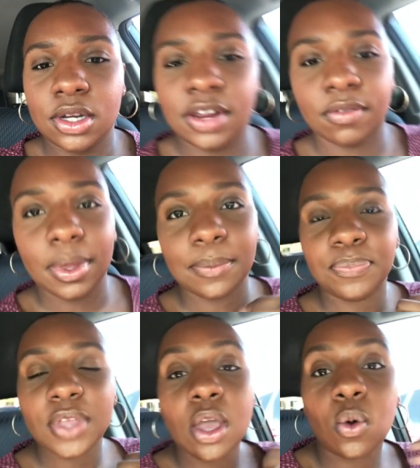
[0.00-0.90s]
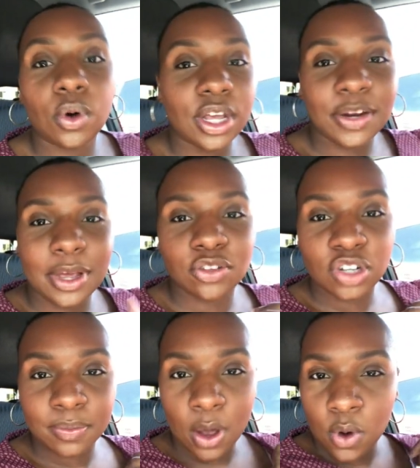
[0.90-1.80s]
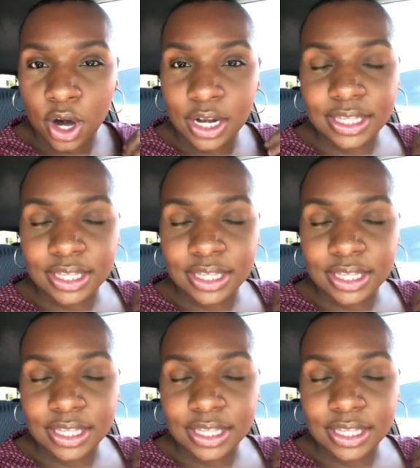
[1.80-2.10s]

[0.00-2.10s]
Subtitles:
Never mind. Well, anyway, trust my word,